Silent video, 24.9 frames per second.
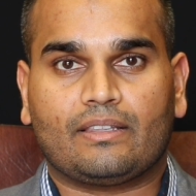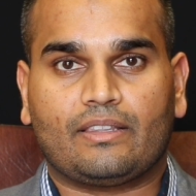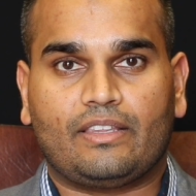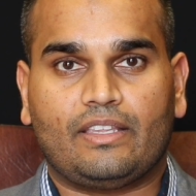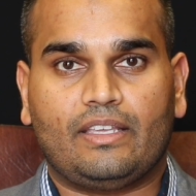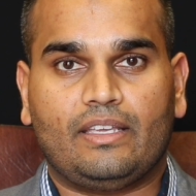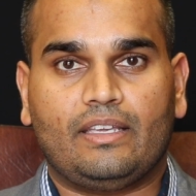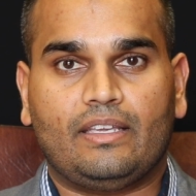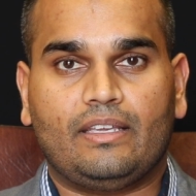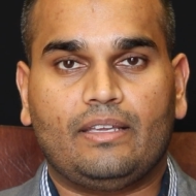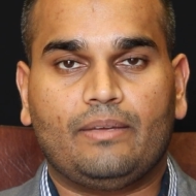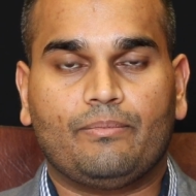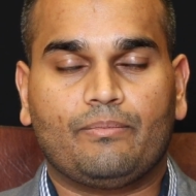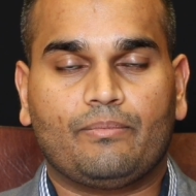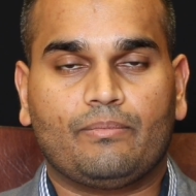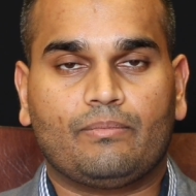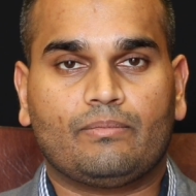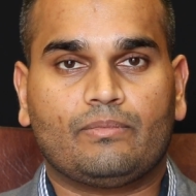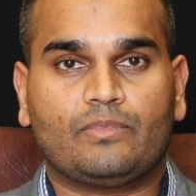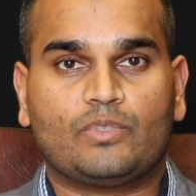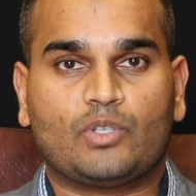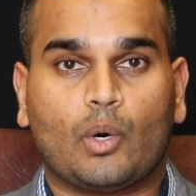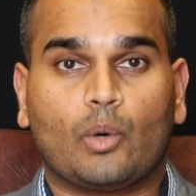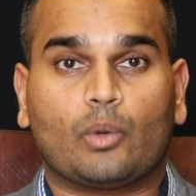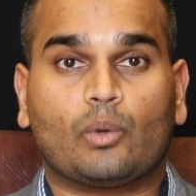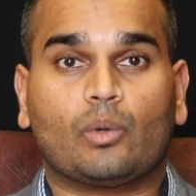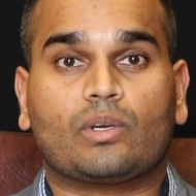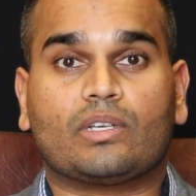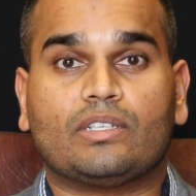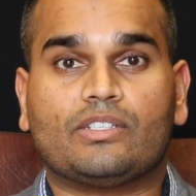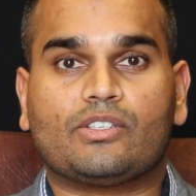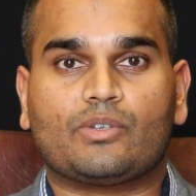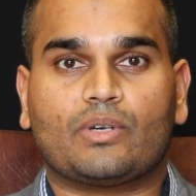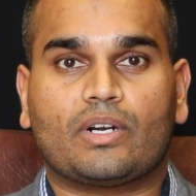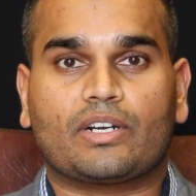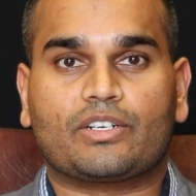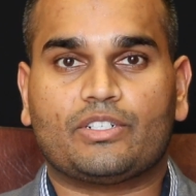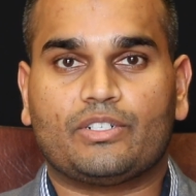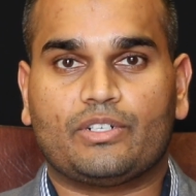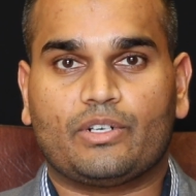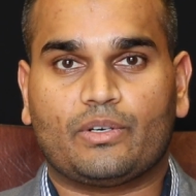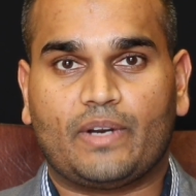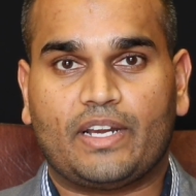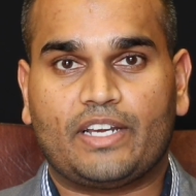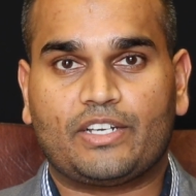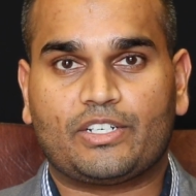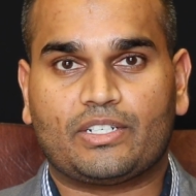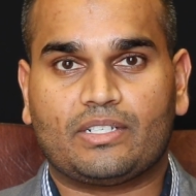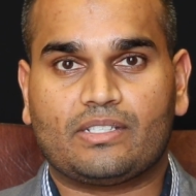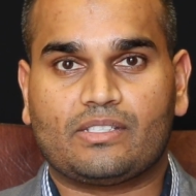the total construction
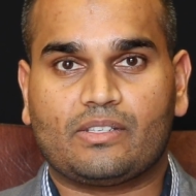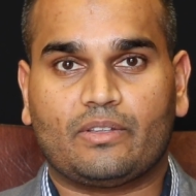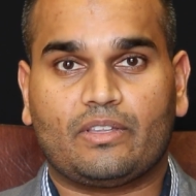duration,